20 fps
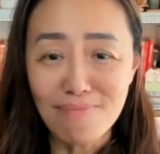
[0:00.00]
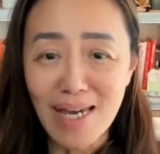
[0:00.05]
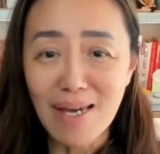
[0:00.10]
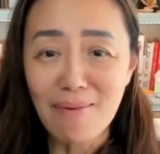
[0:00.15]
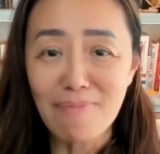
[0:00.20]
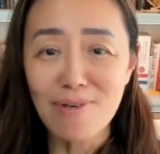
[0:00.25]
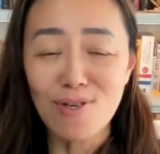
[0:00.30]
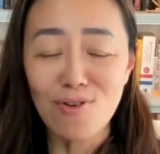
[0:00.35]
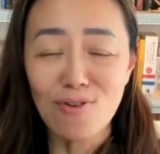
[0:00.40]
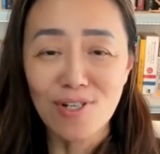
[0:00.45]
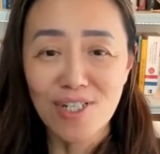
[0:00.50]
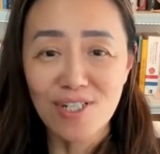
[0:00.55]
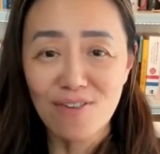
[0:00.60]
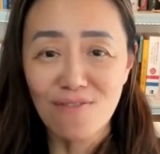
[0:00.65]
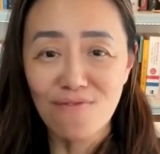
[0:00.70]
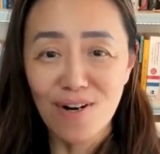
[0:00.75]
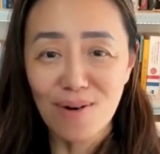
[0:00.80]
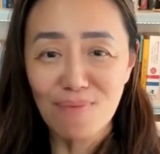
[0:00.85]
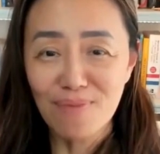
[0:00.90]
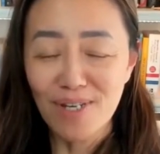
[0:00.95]
Maybe you'll
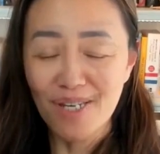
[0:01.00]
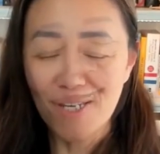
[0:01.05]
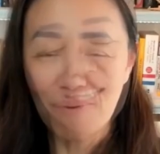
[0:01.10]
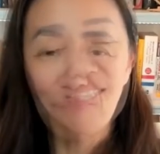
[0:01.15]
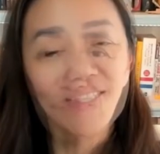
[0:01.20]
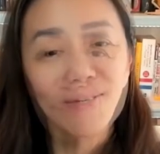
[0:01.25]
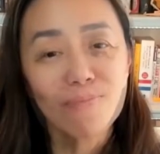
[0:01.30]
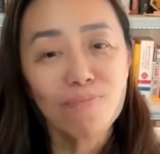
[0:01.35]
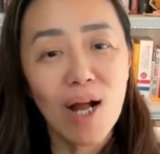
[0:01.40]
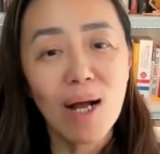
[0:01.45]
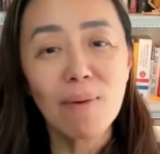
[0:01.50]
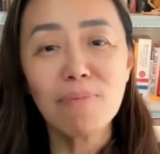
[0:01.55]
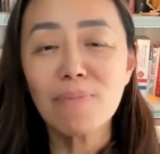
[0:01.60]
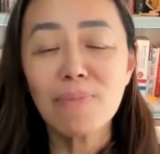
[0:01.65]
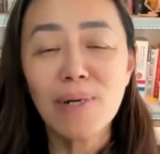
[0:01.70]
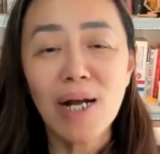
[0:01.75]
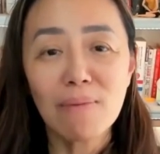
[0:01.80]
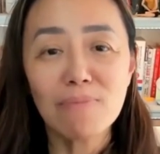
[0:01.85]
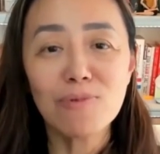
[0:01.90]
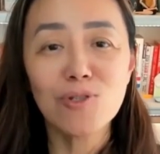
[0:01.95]
hear from me. And the problem
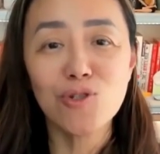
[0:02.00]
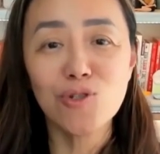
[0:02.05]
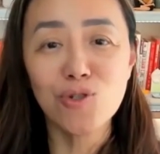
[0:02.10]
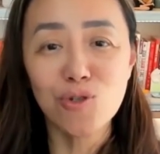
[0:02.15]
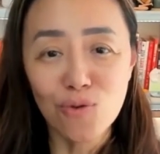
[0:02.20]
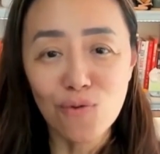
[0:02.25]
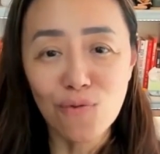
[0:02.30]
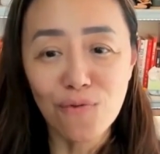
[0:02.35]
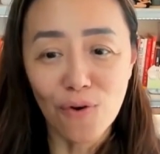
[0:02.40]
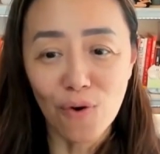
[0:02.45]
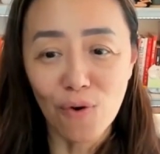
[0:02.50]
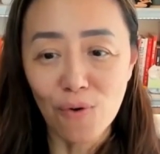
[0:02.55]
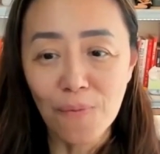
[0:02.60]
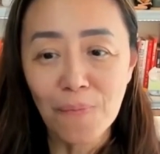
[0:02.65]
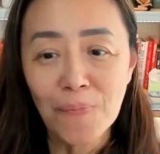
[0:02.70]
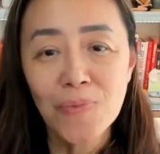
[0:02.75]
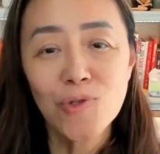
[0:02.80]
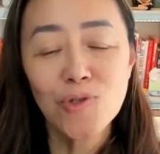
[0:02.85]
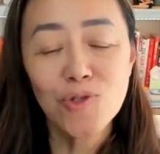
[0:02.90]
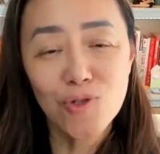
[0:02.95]
comes
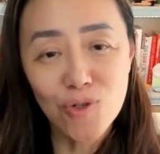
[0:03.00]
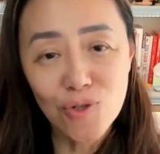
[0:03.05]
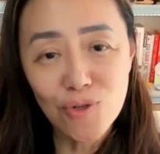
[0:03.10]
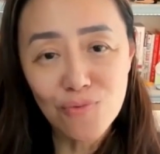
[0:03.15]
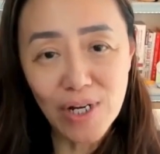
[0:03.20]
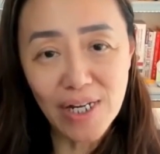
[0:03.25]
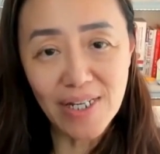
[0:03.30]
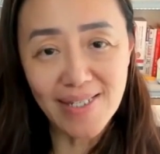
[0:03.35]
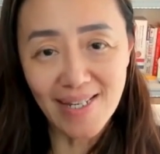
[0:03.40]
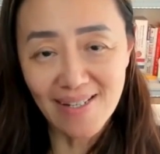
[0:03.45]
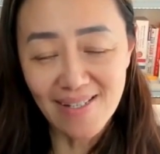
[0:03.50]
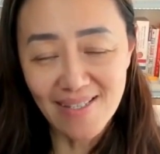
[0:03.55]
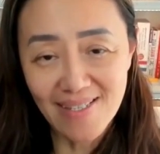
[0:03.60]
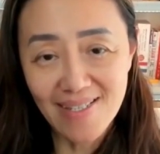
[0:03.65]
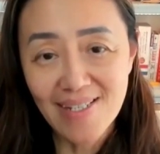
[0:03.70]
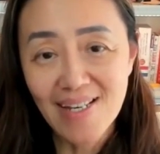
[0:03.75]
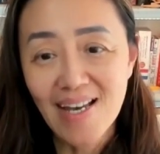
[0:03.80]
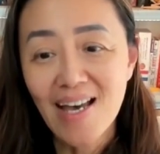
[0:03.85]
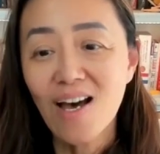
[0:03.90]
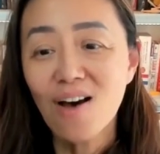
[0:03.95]
twofold, two
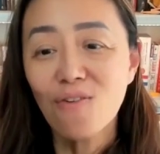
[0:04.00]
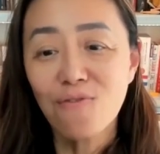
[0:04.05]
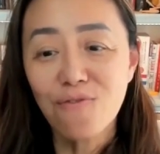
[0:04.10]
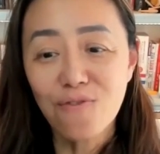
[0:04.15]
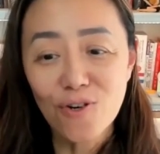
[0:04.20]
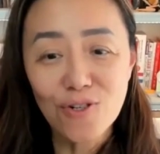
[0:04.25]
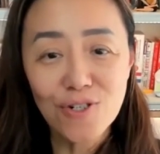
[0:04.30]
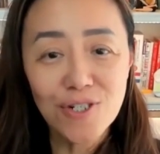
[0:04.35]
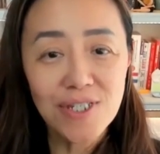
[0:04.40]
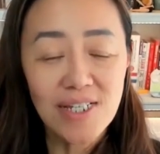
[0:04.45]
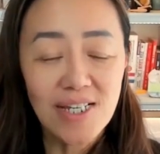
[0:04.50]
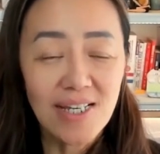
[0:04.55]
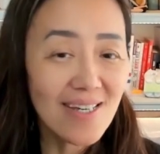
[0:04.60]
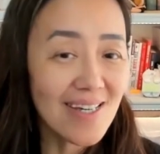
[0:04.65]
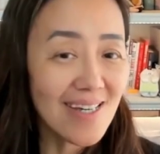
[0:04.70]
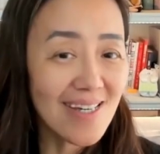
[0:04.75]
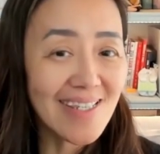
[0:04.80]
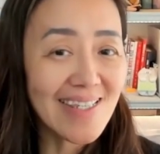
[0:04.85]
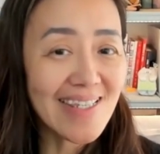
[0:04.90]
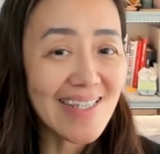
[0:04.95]
reasons. First
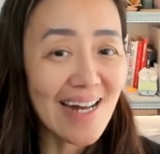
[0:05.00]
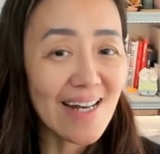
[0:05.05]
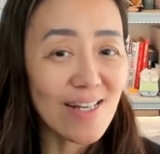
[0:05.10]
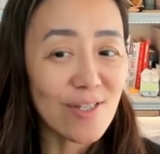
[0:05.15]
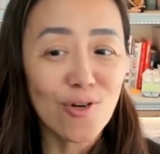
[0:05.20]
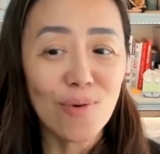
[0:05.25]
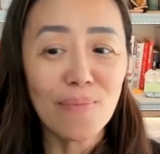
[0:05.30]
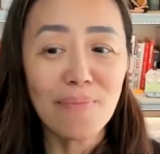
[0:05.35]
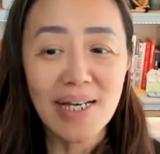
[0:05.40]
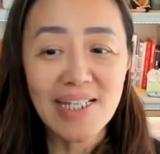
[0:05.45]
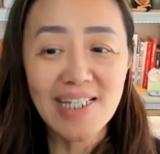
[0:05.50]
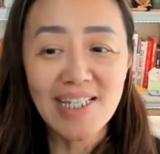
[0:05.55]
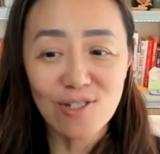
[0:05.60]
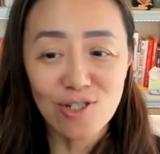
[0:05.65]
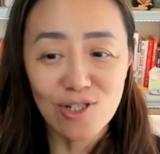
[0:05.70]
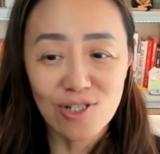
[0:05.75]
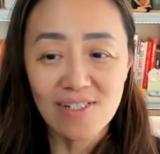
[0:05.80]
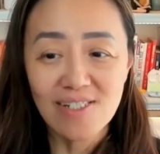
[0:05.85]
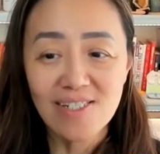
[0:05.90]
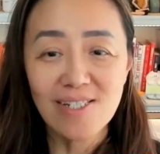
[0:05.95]
is that your
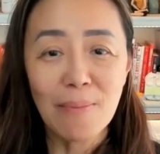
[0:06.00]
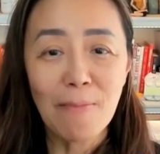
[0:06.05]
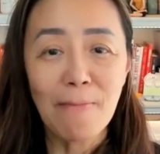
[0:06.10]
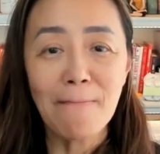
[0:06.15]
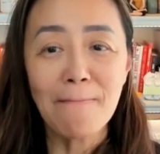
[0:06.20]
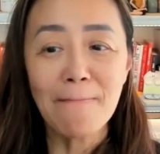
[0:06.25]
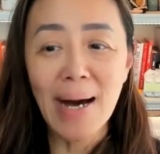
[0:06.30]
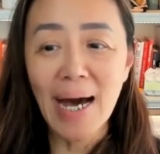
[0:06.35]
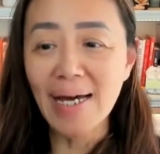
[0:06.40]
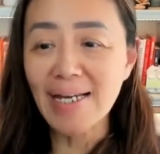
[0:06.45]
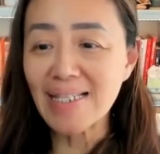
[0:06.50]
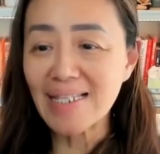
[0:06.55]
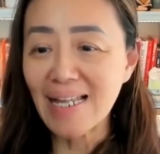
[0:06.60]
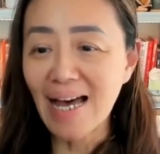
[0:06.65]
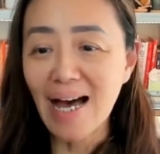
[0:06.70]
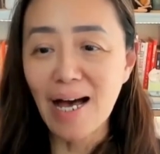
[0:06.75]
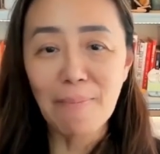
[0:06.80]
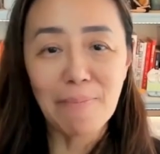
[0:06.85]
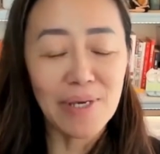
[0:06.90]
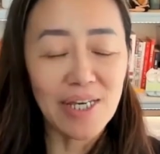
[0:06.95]
messages might
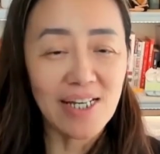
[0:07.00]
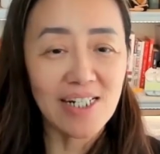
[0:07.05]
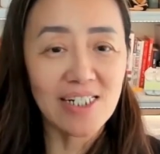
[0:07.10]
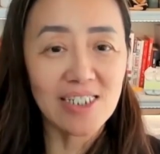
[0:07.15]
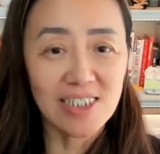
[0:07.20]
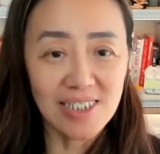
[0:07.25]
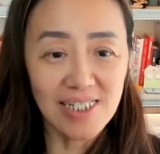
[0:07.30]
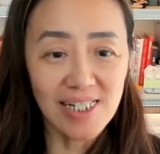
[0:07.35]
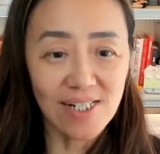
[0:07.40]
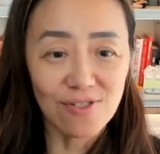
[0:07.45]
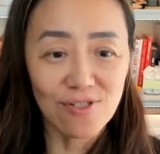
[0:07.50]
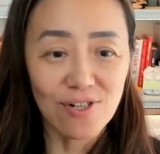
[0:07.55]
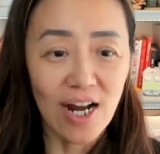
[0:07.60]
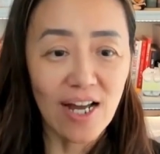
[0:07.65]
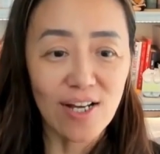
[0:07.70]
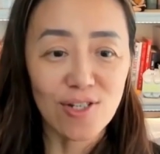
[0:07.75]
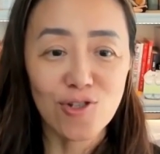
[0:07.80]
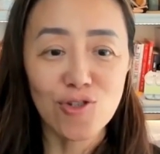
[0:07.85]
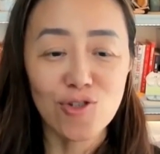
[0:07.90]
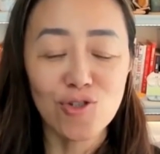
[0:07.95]
not be clear
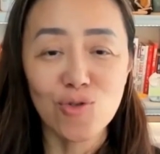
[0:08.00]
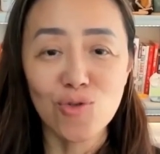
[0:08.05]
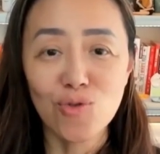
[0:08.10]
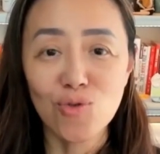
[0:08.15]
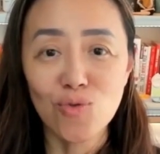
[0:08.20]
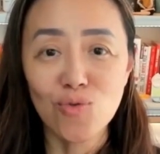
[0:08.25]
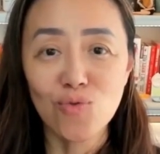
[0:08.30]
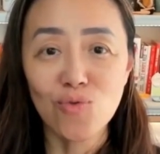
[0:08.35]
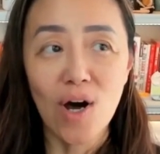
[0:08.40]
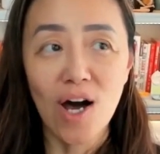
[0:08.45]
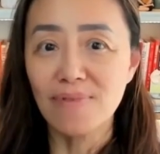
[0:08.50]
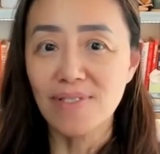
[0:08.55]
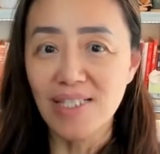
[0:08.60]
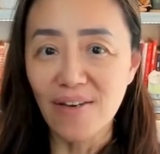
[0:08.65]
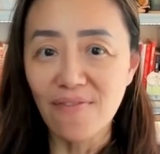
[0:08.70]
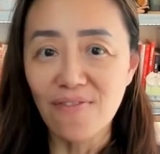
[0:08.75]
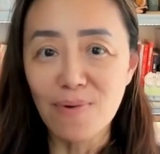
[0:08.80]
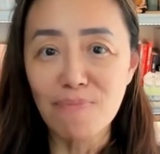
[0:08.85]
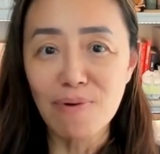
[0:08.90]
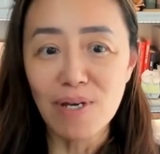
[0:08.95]
as to
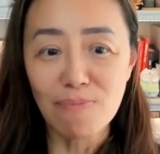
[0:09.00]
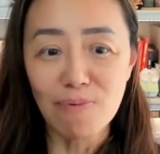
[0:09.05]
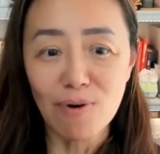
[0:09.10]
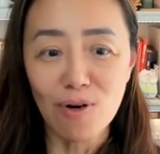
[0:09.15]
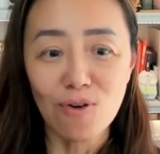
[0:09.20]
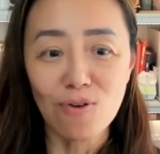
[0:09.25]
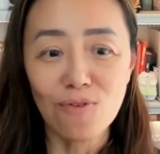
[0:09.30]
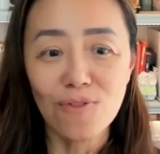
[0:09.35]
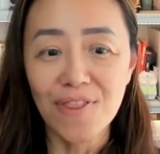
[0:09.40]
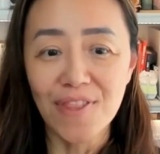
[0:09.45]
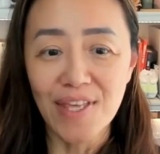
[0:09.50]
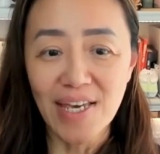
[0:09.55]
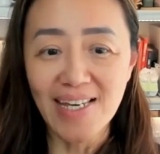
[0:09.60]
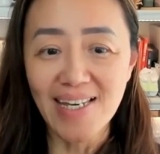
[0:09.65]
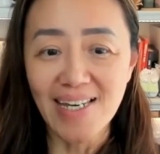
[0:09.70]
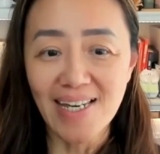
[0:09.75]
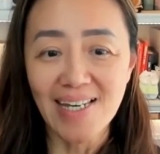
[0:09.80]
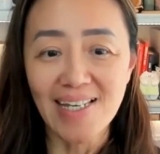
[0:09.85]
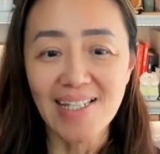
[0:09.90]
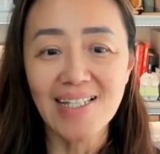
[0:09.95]
leaving people
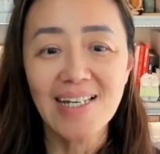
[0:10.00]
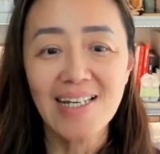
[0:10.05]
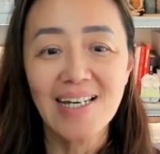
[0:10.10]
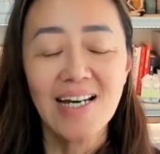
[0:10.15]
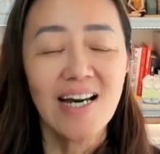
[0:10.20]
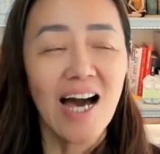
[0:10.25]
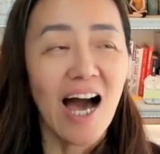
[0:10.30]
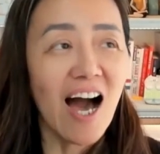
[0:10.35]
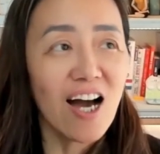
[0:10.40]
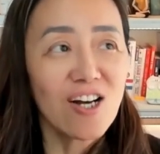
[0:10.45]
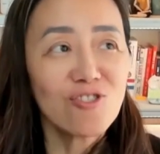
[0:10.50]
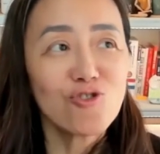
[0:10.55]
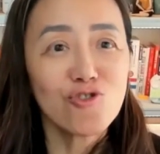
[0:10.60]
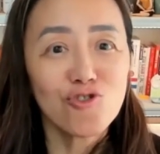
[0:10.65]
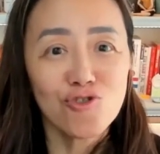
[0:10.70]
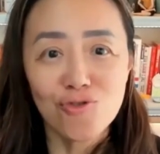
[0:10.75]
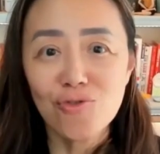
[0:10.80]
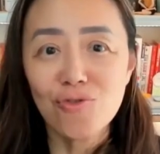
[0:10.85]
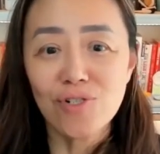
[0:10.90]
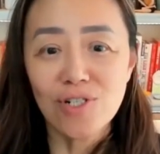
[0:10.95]
thinking
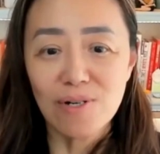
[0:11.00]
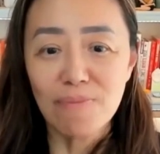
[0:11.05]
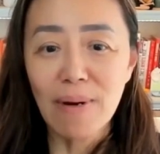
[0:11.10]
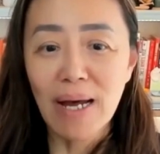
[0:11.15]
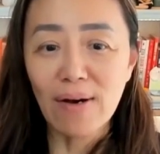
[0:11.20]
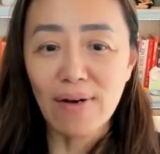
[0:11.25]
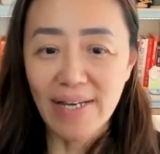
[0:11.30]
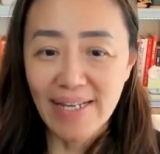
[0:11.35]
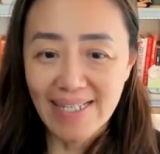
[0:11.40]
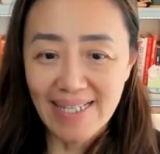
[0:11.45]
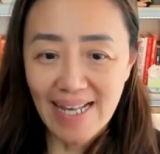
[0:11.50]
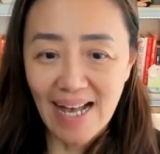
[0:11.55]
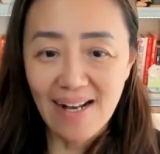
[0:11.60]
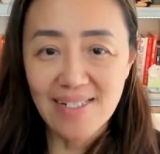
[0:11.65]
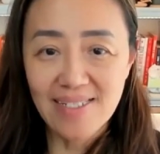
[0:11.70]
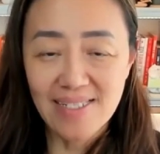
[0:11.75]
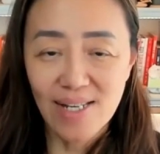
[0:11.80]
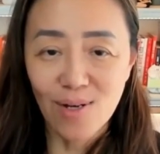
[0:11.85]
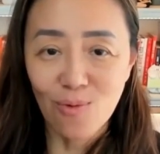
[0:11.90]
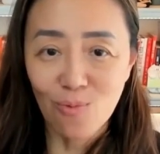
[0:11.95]
unsure about
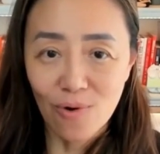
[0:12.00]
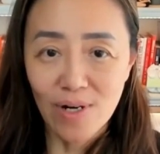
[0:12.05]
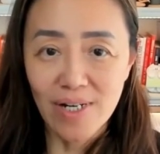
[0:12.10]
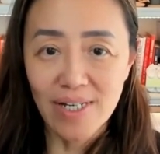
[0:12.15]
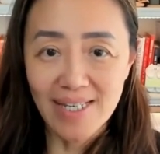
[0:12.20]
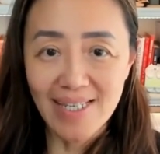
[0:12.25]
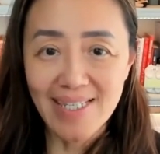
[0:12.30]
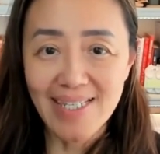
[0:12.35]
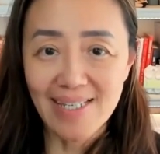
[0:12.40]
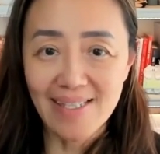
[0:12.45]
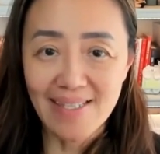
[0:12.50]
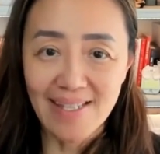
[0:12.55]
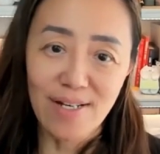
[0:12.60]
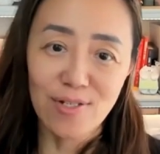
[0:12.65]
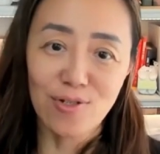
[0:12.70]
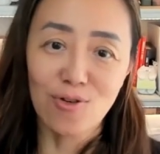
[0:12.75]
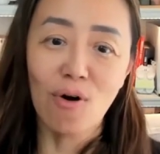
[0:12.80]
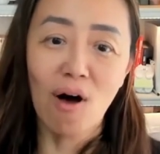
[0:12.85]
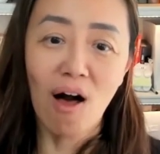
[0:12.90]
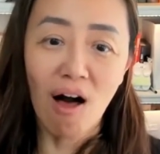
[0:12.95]
exactly what is it
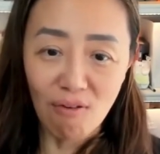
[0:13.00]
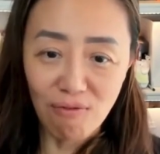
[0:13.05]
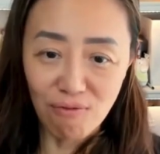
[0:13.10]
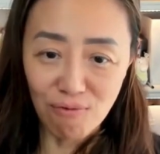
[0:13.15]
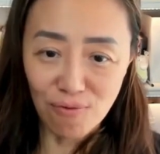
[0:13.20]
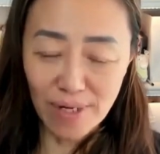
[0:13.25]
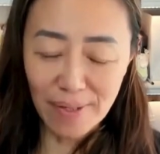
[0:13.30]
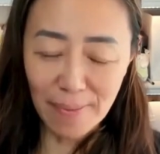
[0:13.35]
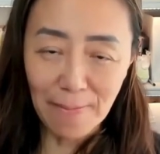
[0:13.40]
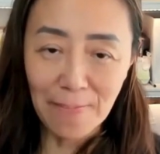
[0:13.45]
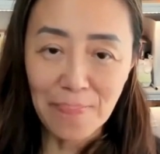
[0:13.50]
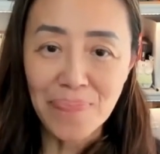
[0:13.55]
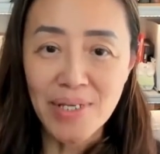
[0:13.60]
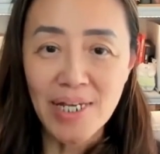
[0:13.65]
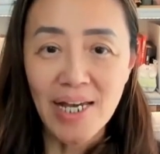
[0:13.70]
that you're offering.